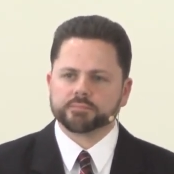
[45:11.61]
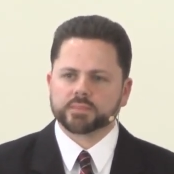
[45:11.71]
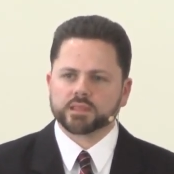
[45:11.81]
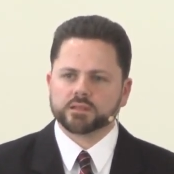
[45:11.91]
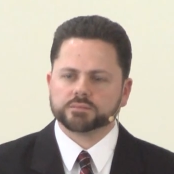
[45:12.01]

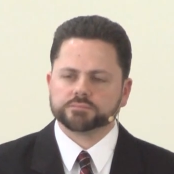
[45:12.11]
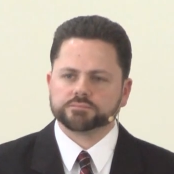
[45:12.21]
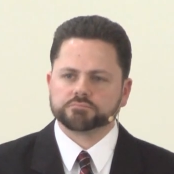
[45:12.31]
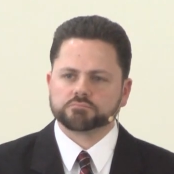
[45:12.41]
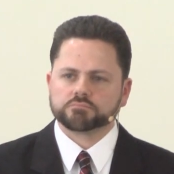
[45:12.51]

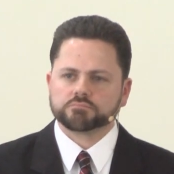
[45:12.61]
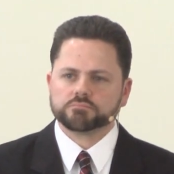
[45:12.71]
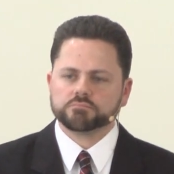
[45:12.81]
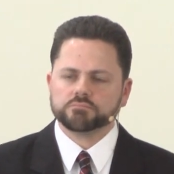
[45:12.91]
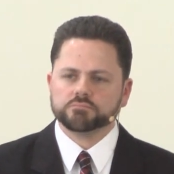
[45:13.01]

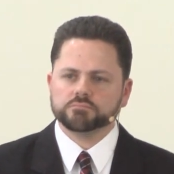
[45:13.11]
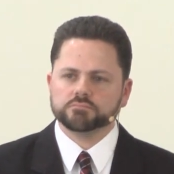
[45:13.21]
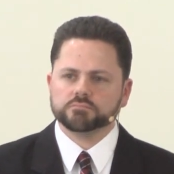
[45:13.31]
[no speech]